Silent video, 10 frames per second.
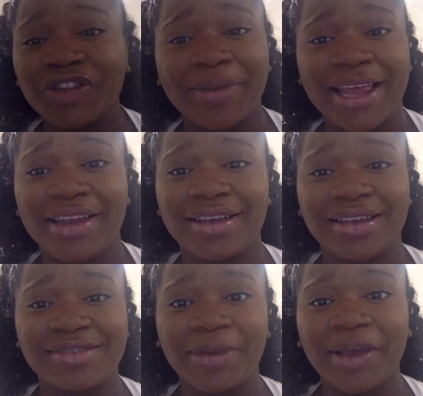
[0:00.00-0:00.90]
traumatic
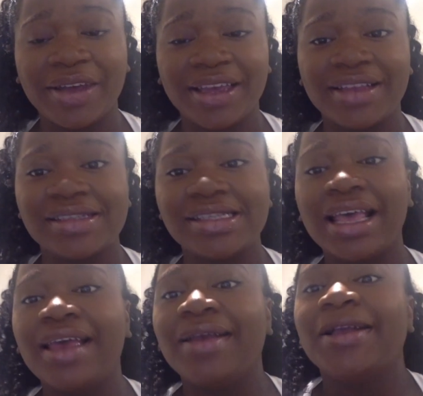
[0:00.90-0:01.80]
experience,
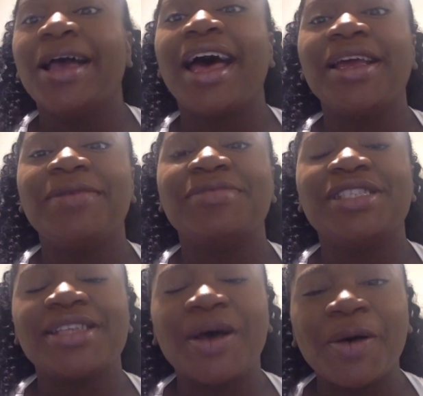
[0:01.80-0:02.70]
I am
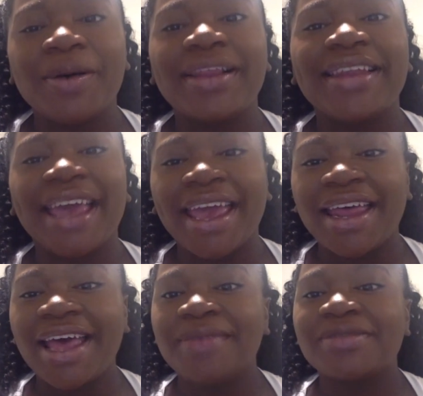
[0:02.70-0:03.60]
so
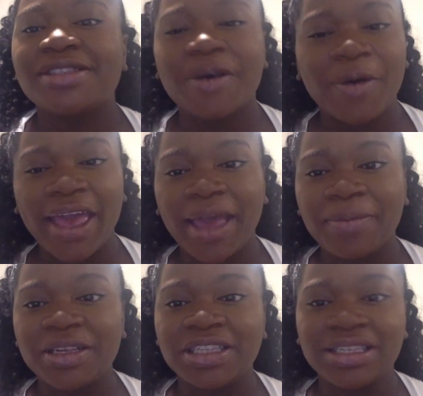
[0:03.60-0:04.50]
glad, I am so
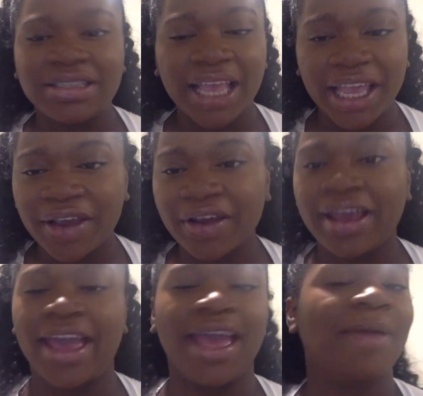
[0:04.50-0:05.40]
happy she's here,
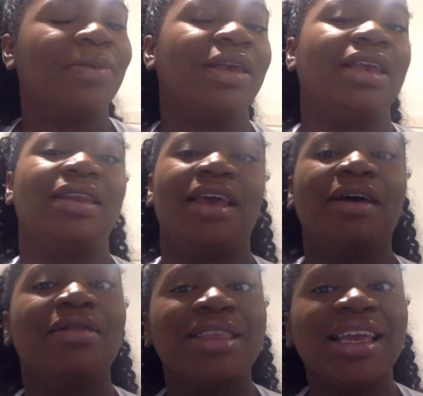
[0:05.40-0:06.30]
happy and
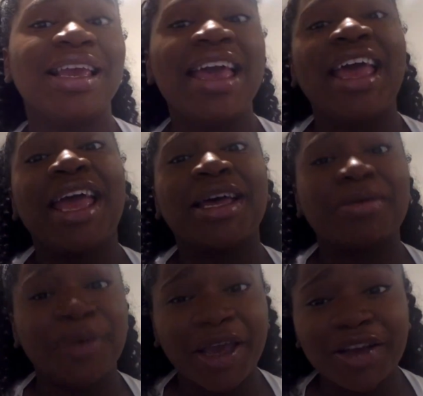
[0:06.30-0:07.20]
healthy. And
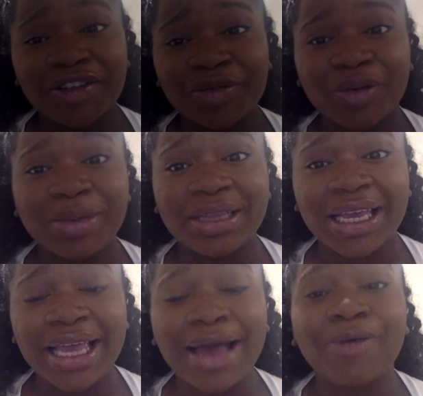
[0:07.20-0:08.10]
compared to Ruby
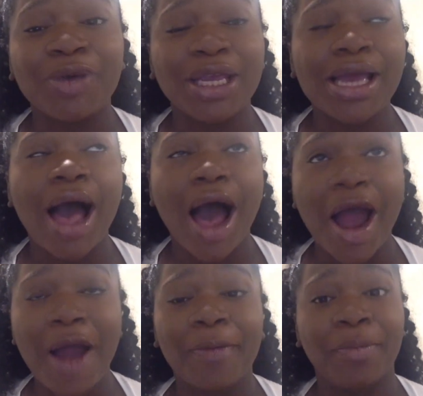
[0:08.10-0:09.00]
Lee, we
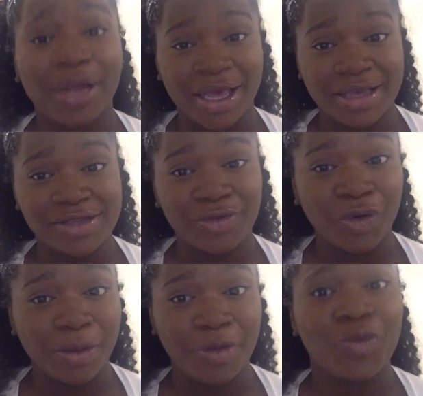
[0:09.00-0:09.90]
are blessed.
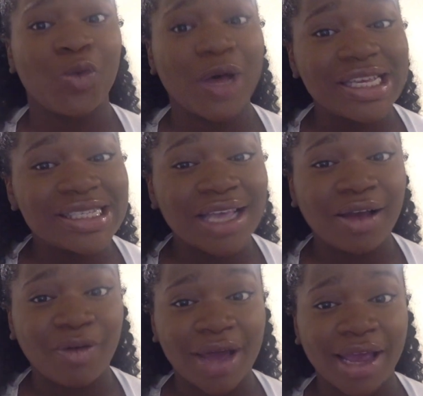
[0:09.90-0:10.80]
Ruby was a
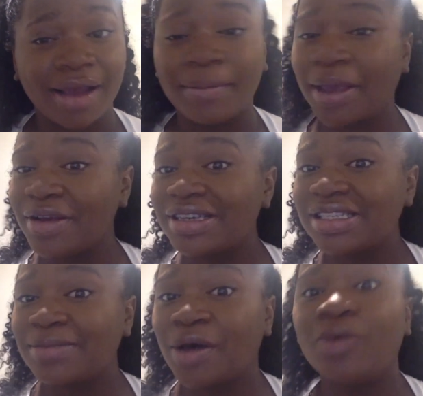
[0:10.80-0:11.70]
crier. Mary
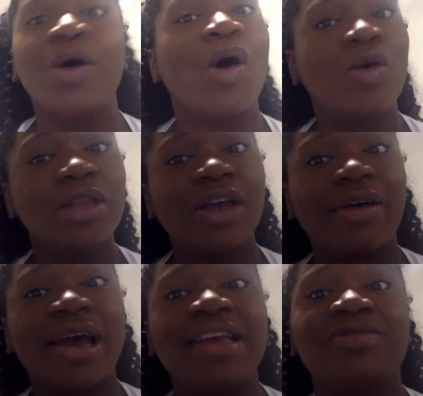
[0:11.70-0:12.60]
Simone only
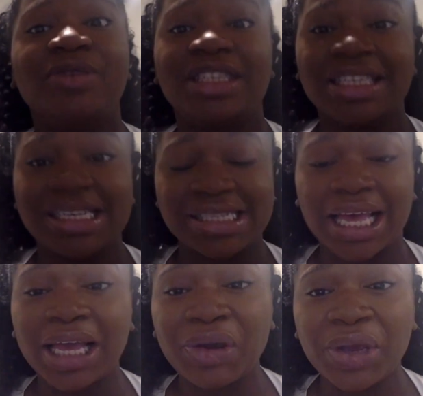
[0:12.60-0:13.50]
cries when she is
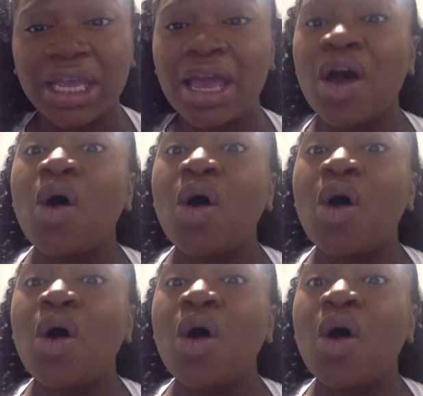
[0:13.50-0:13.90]
hungry